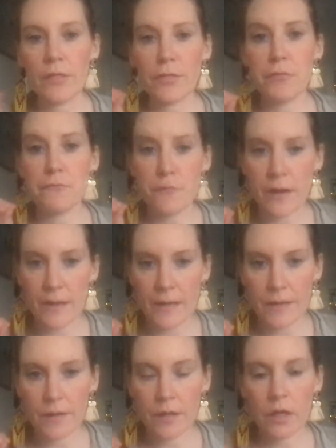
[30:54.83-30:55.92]
3.
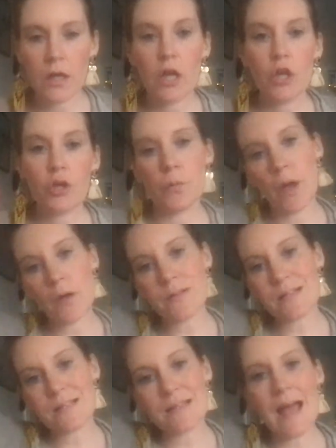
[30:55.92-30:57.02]
You
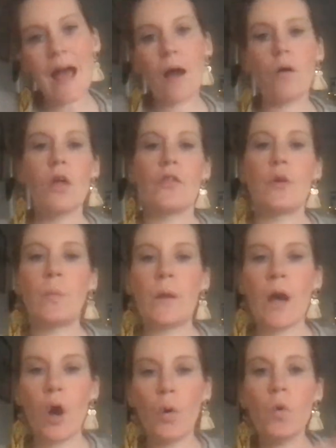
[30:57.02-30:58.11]
notice now that
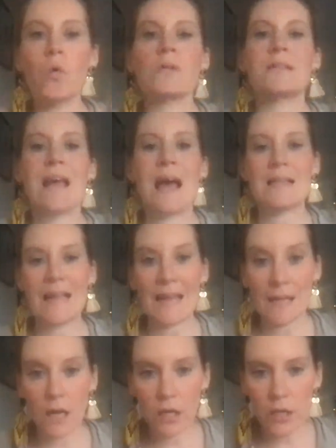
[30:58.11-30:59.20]
we are all standing
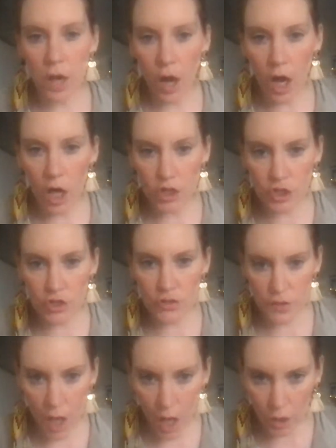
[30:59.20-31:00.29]
in a large
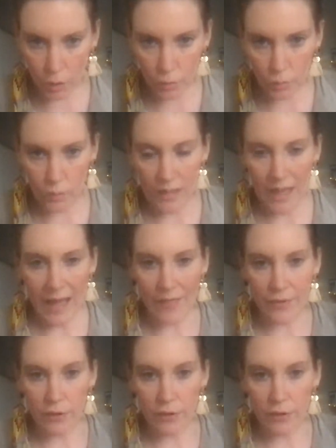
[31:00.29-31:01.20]
circle at the